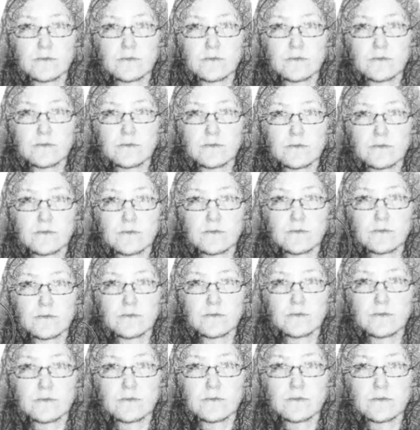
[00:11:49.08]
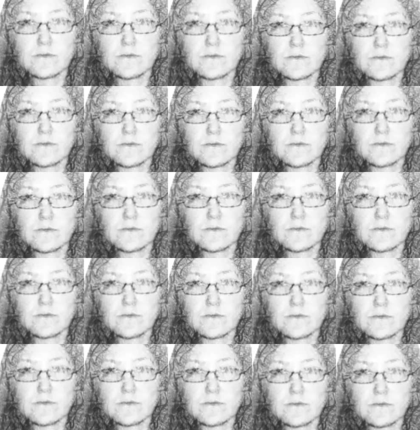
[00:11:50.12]
blend in a bit better.
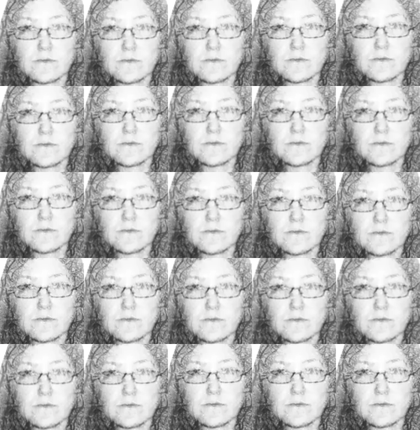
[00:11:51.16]
Alright,